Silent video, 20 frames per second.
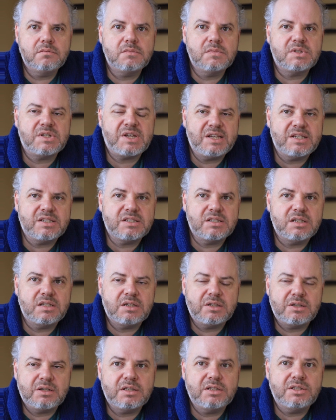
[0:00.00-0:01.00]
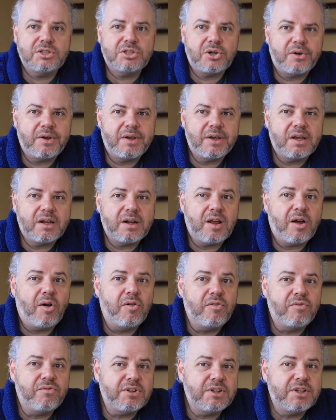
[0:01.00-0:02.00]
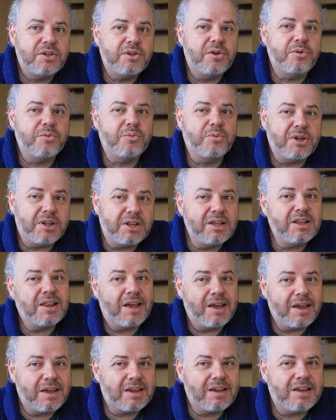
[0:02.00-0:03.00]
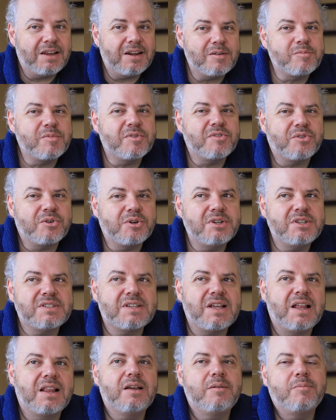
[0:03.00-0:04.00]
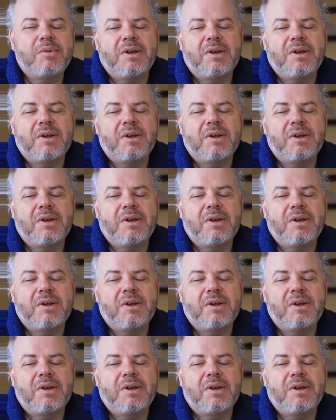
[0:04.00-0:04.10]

taste it, enjoy it, hopefully you really like it before you sell it.